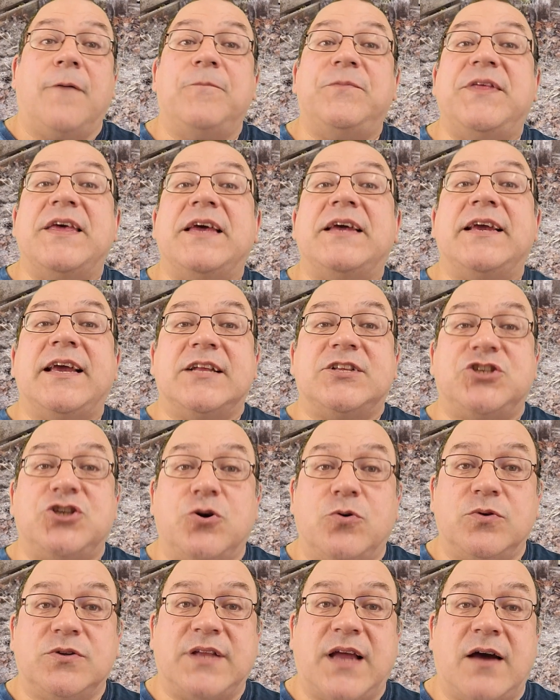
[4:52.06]
they get
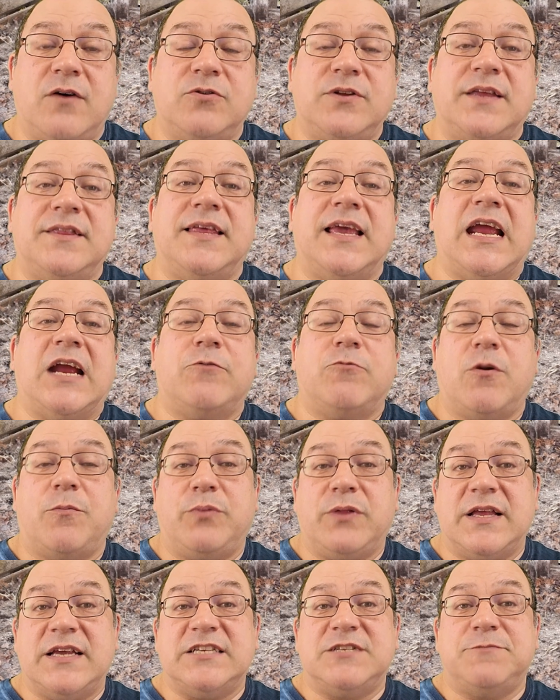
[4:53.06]
choked out and they get
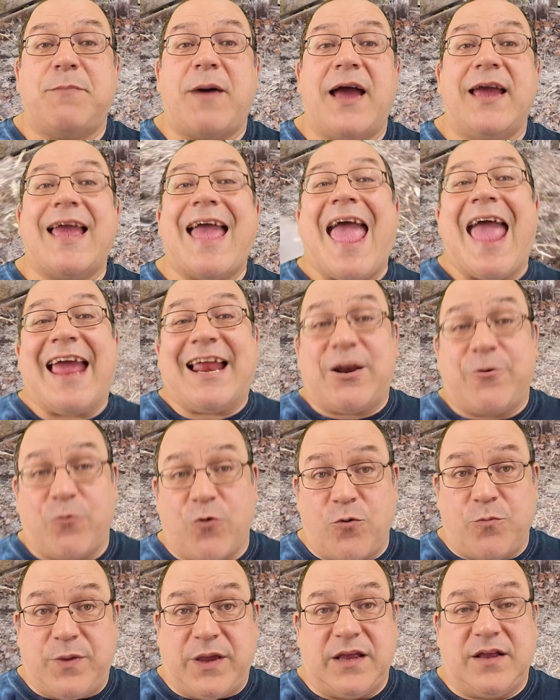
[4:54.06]
replaced by
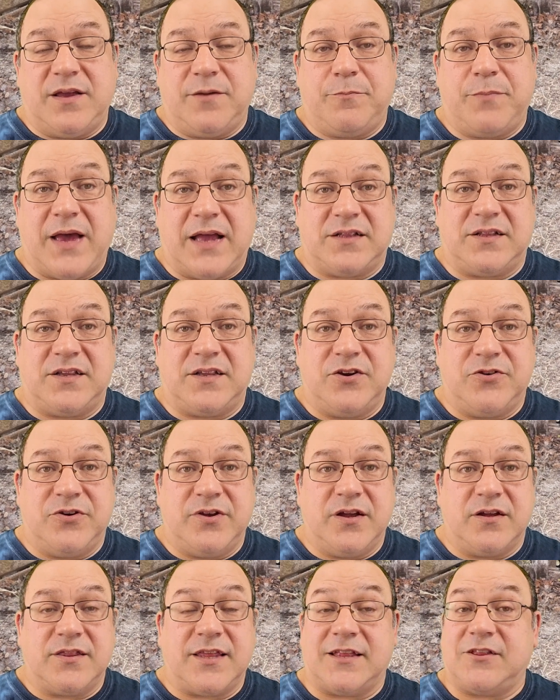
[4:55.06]
anaerobic
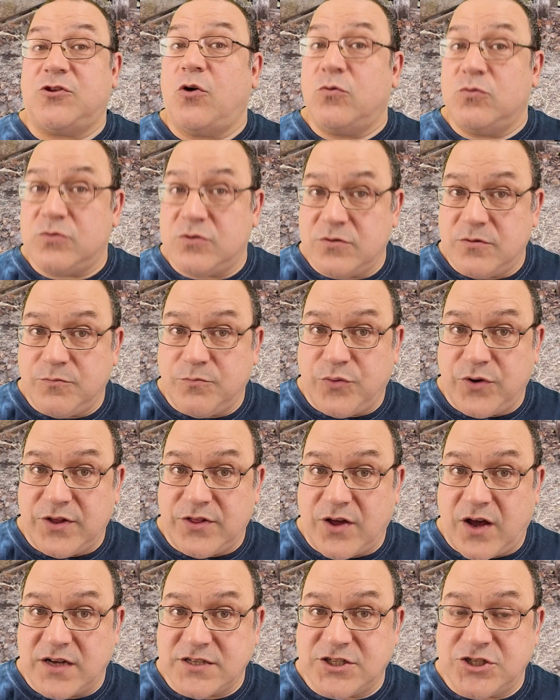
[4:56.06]
bacteria that don't
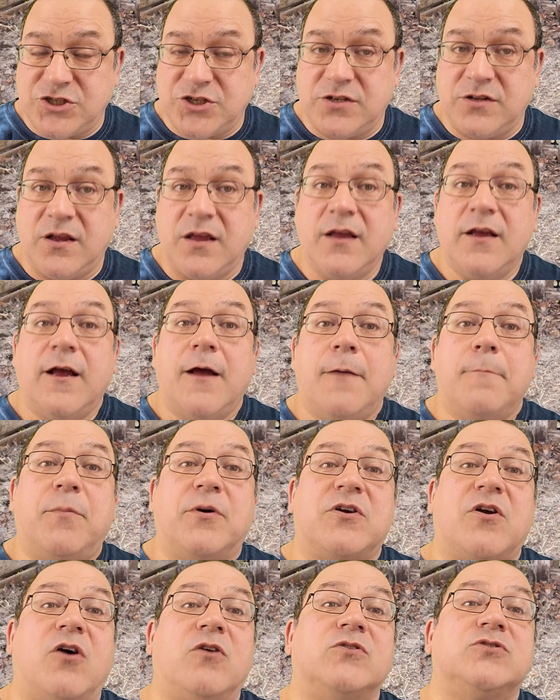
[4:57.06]
breathe oxygen,
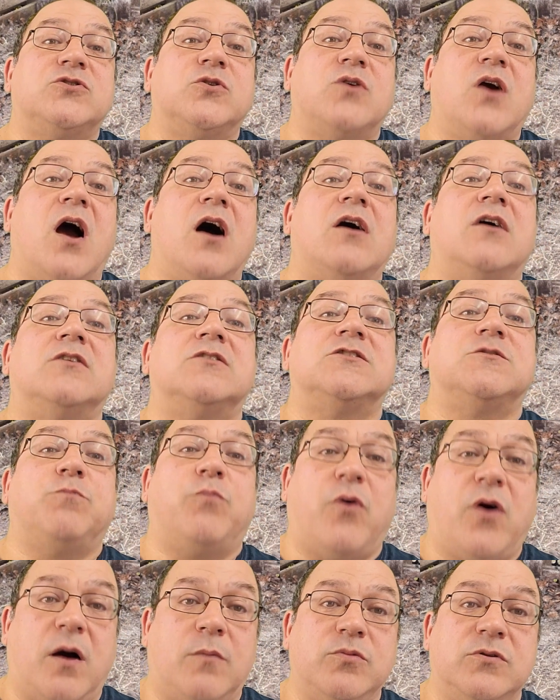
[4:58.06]
but also cause
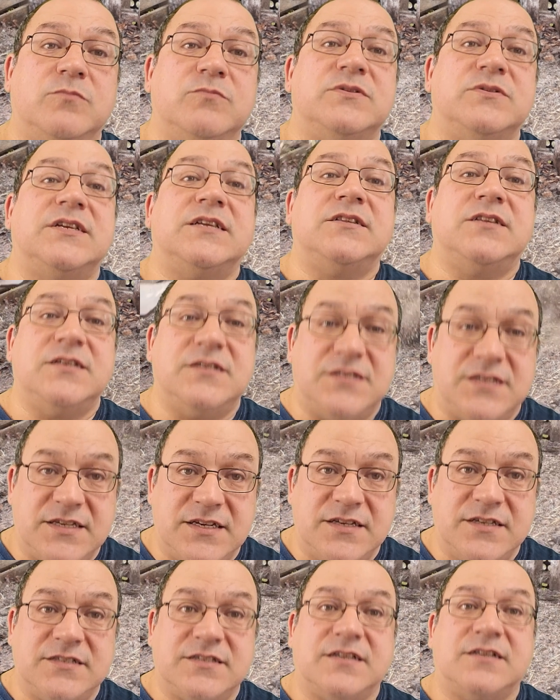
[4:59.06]
problems and
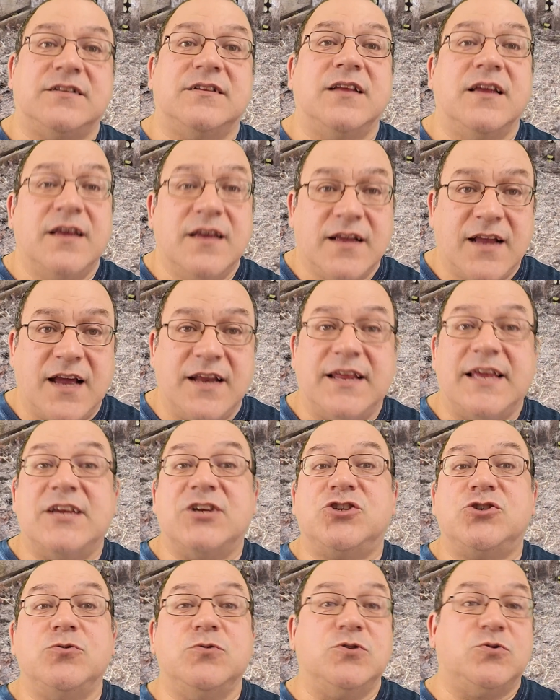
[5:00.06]
disease and kind of
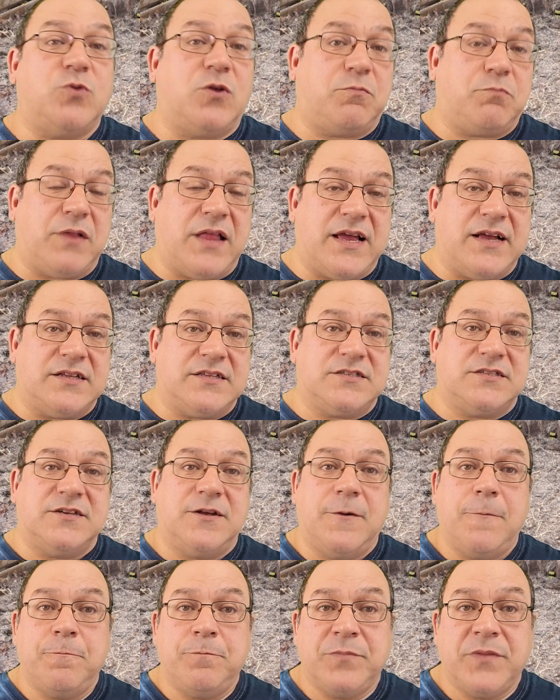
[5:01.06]
issues with plants.
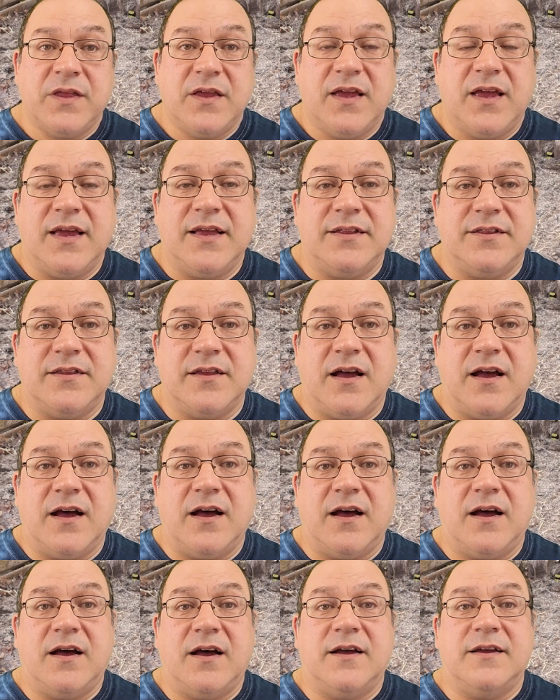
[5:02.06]
and
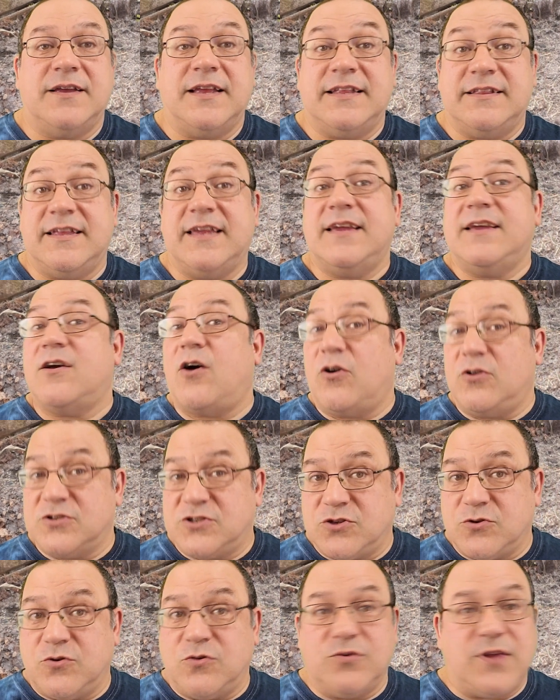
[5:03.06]
they
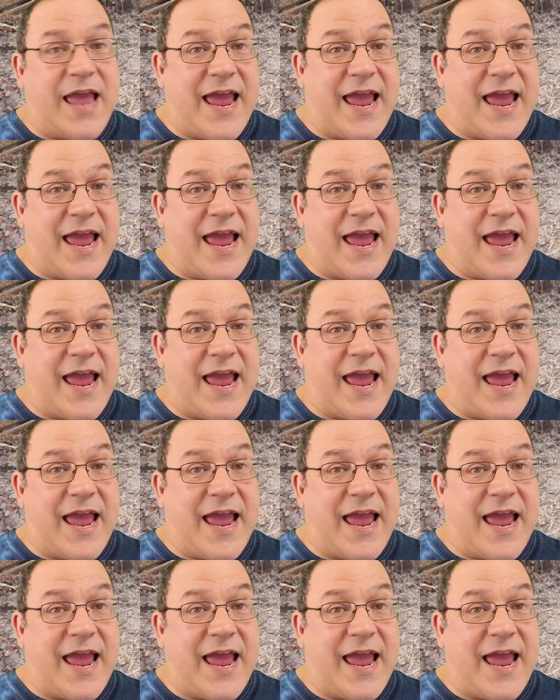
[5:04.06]
also,